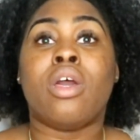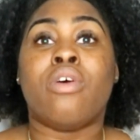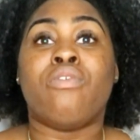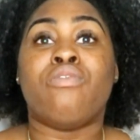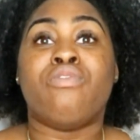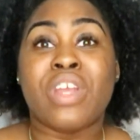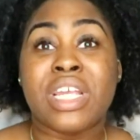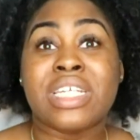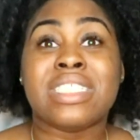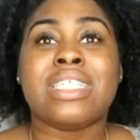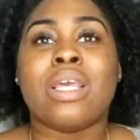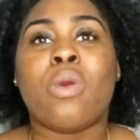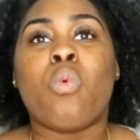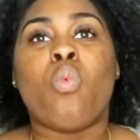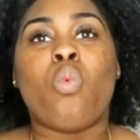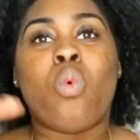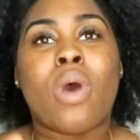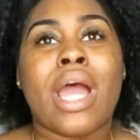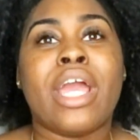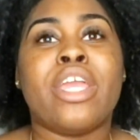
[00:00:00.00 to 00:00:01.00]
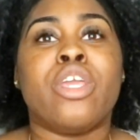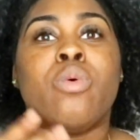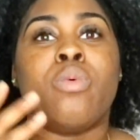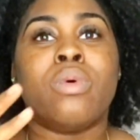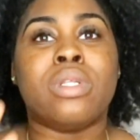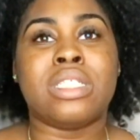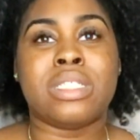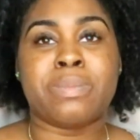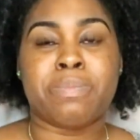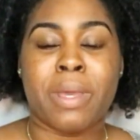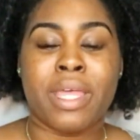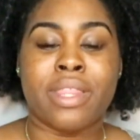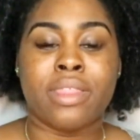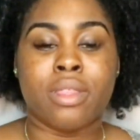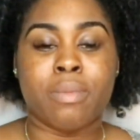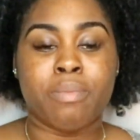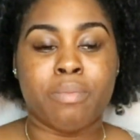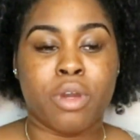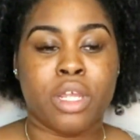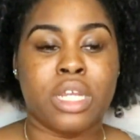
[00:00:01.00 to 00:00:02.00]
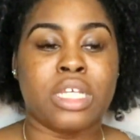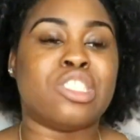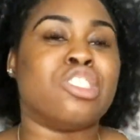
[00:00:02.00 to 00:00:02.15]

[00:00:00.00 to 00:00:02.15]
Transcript: reason why you would spend the money.